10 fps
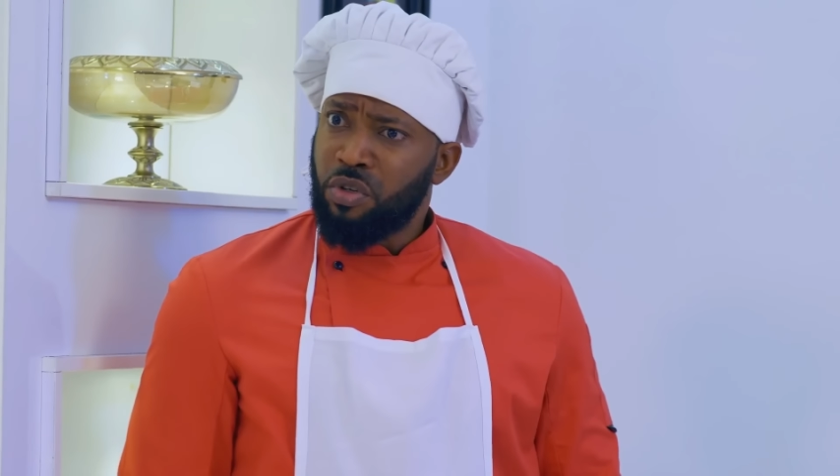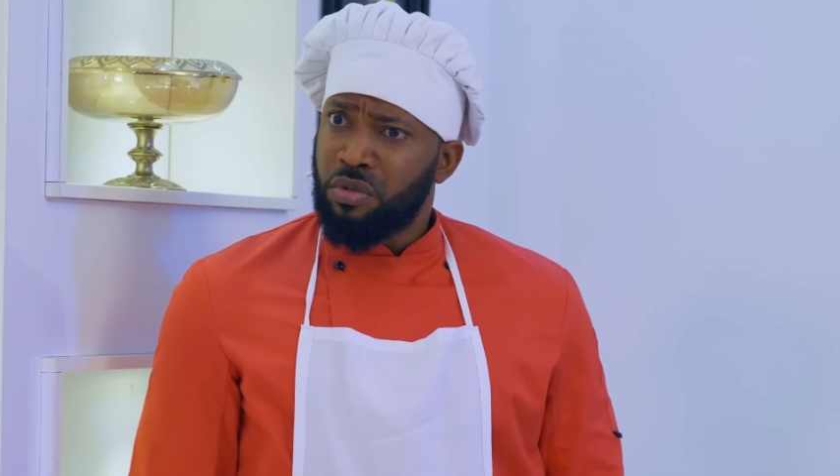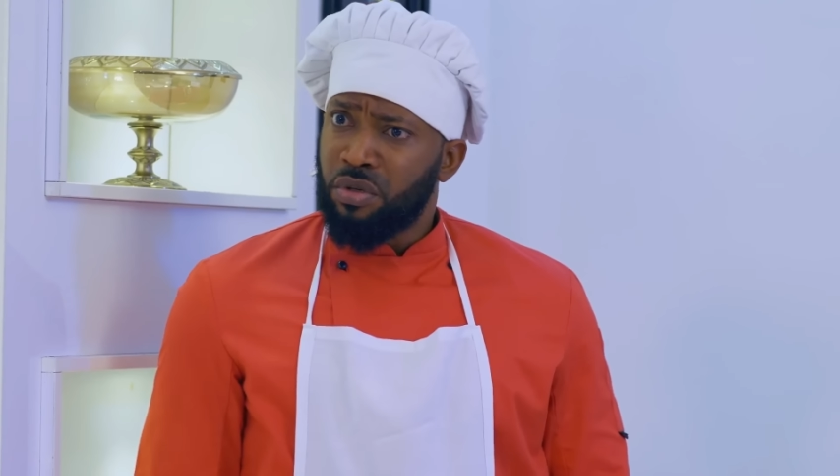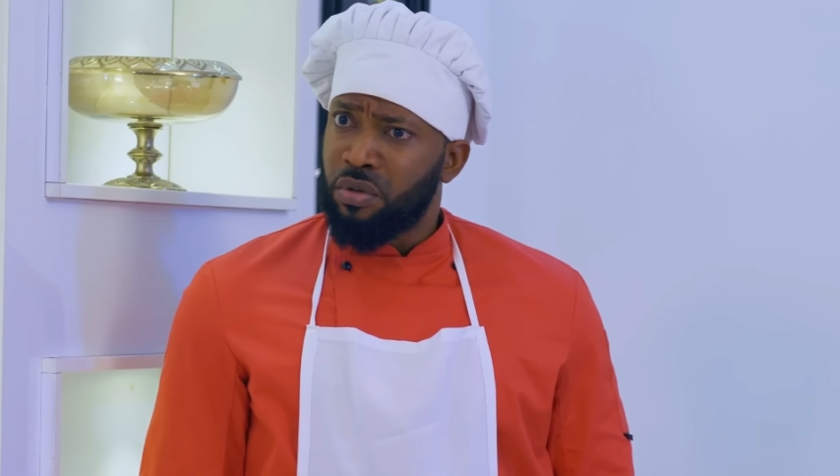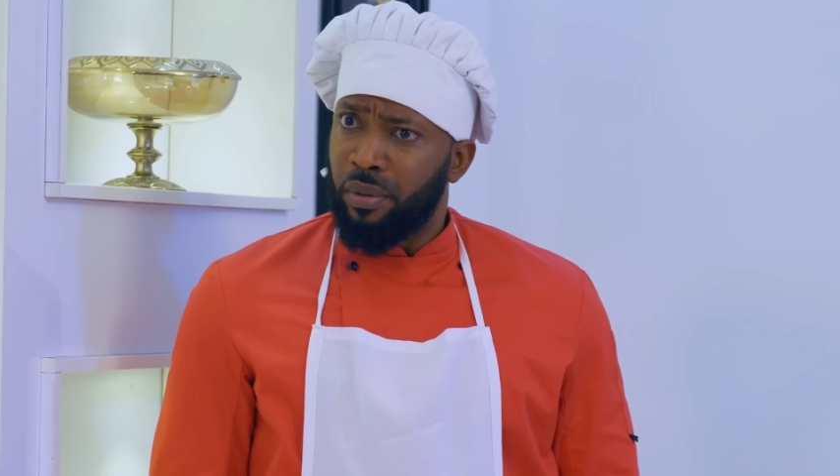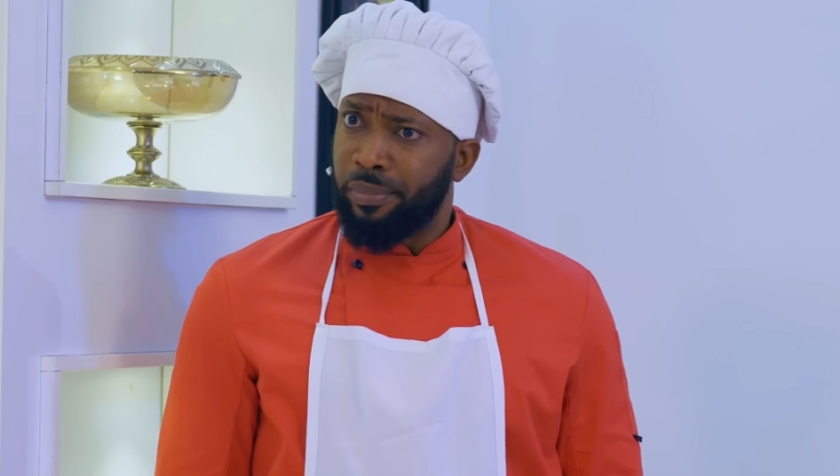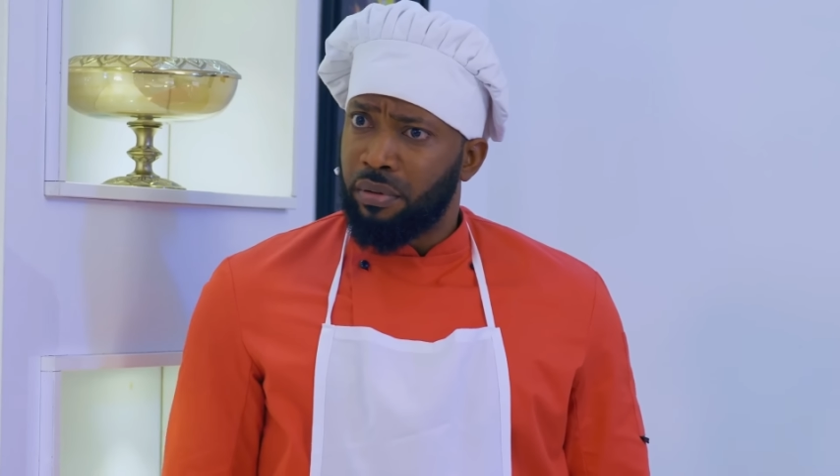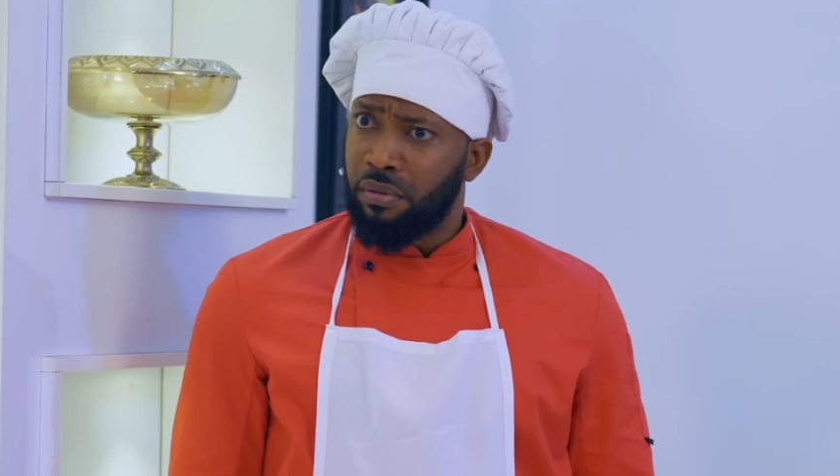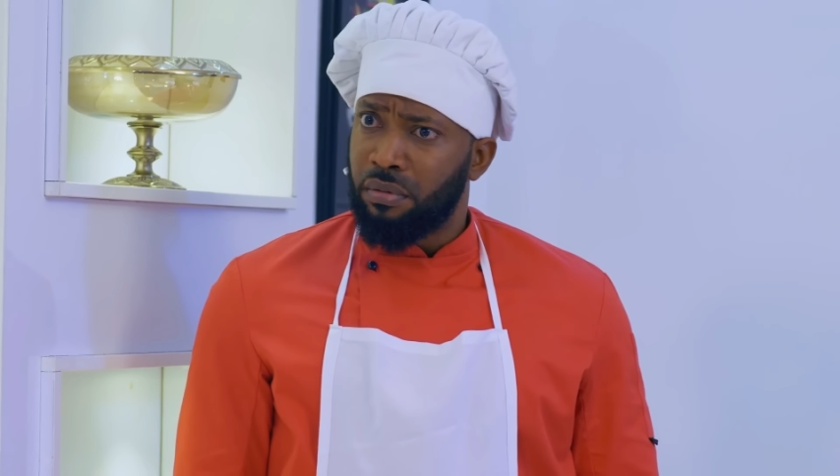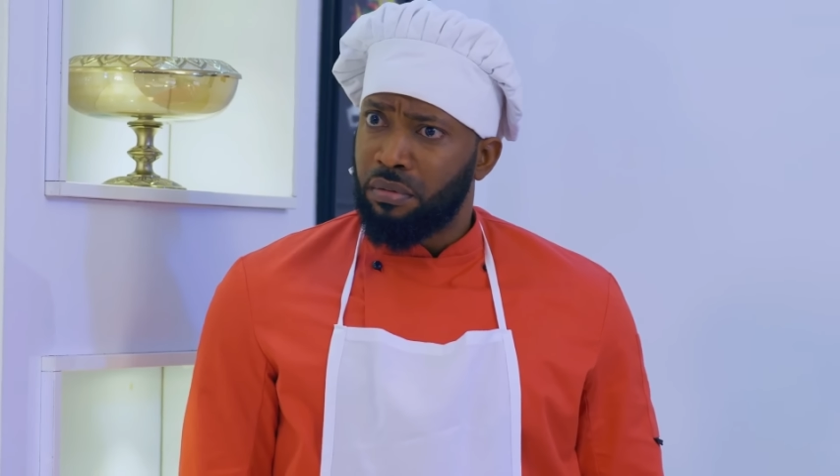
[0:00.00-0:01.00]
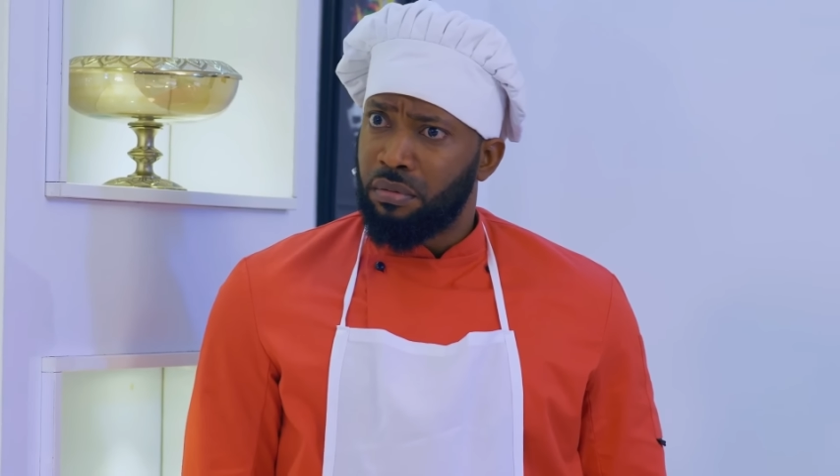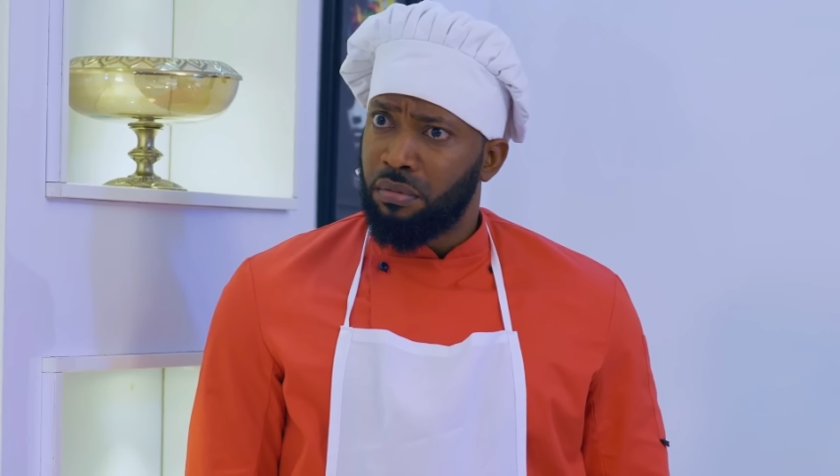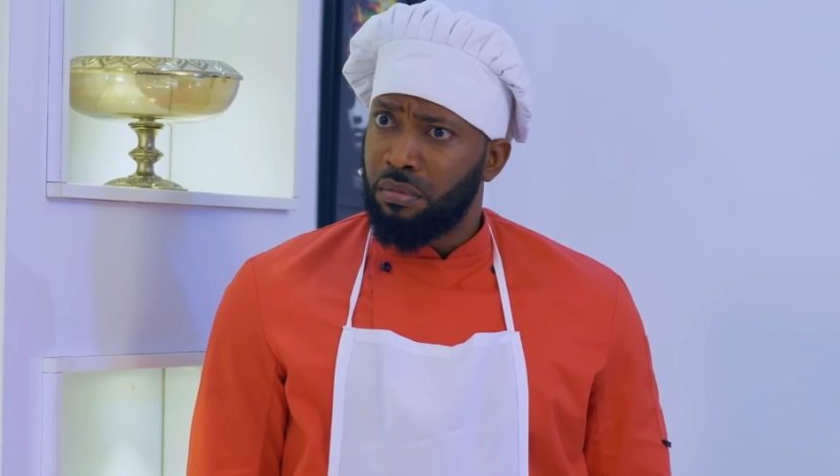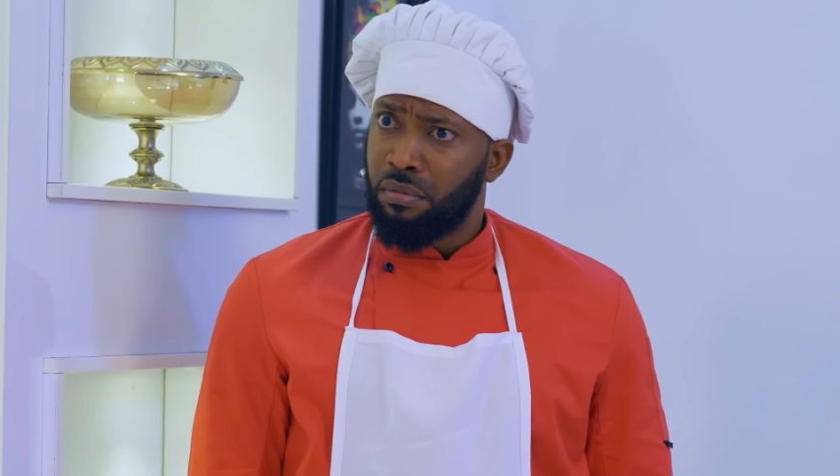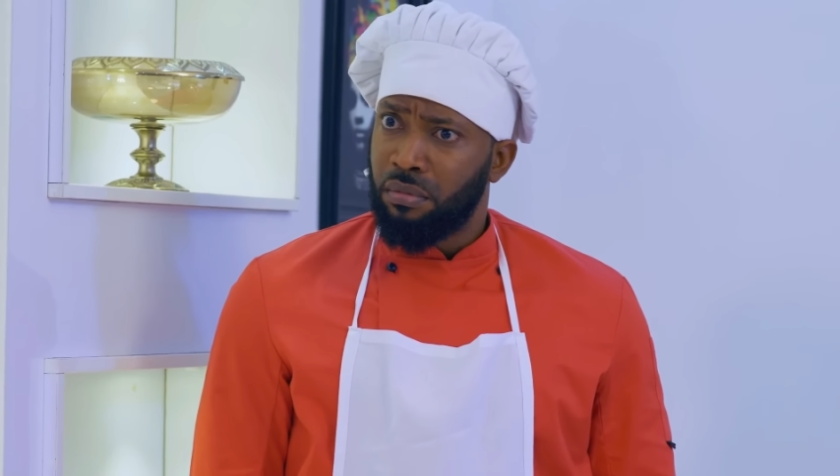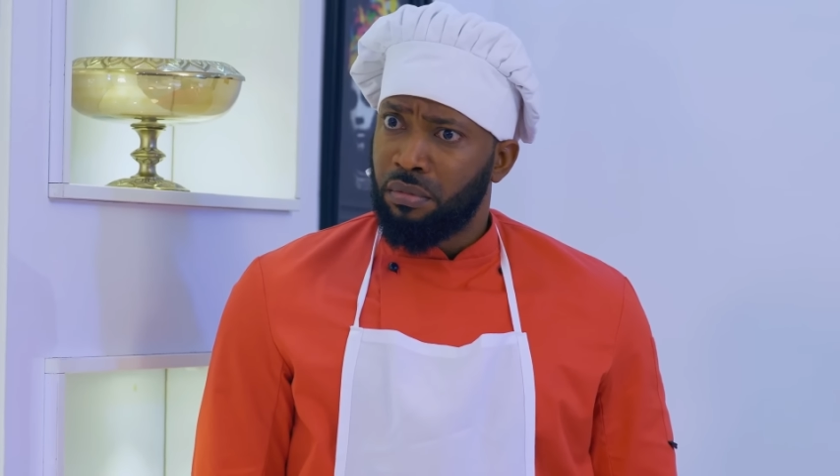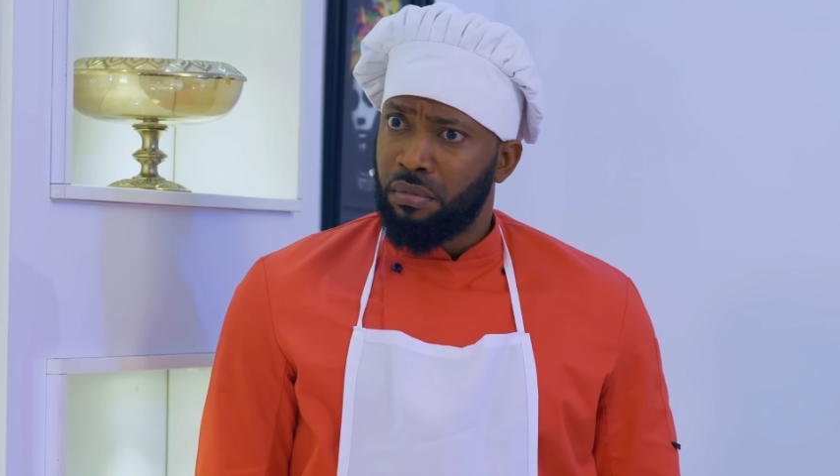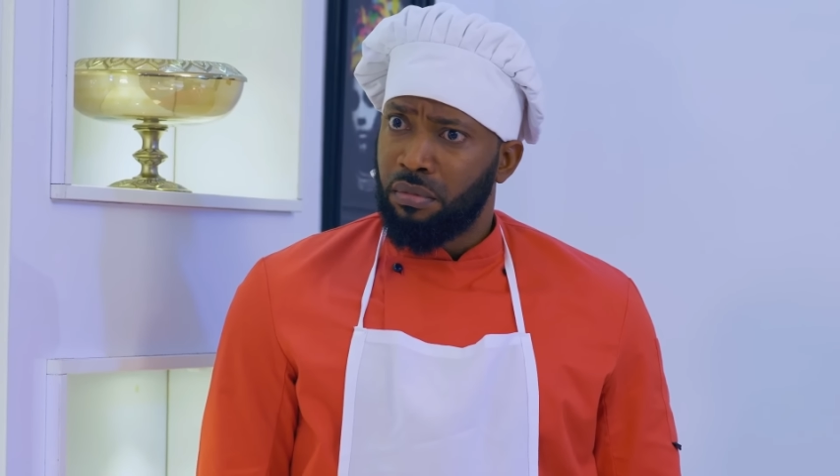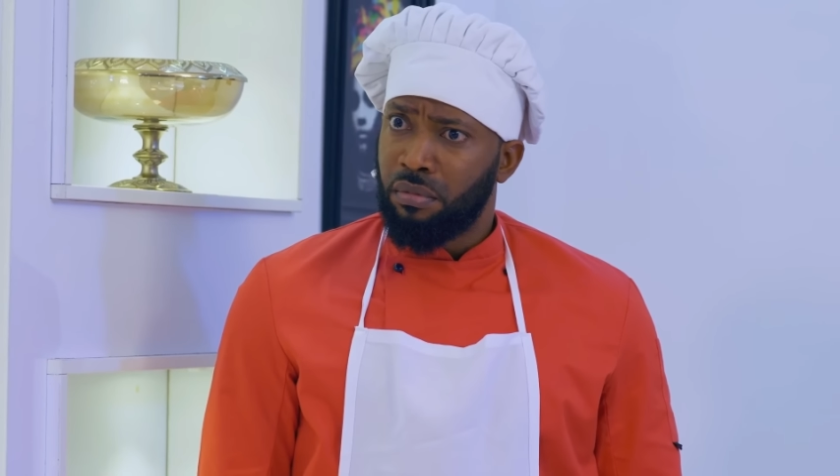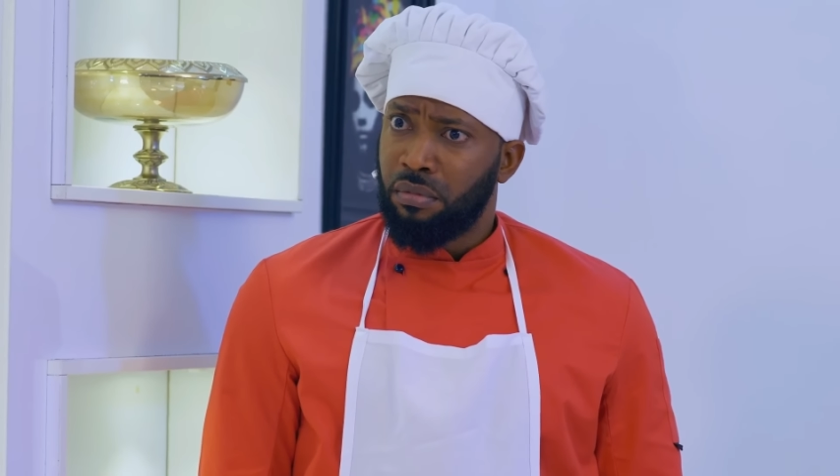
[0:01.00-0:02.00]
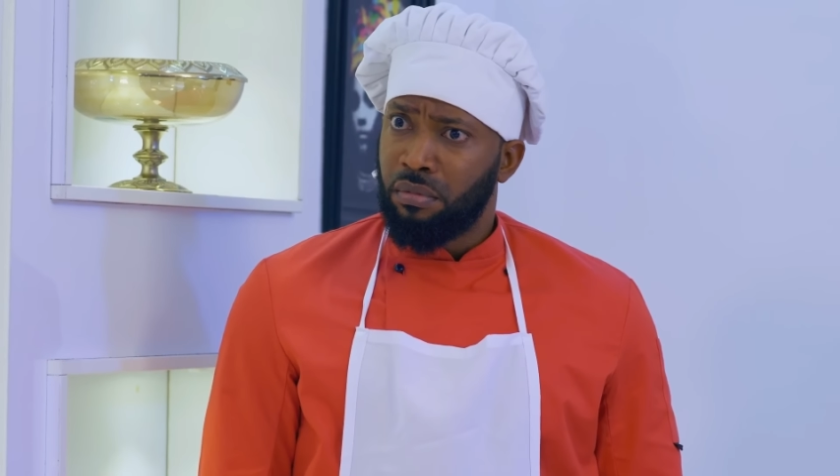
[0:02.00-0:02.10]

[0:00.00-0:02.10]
Spoken like a true man, but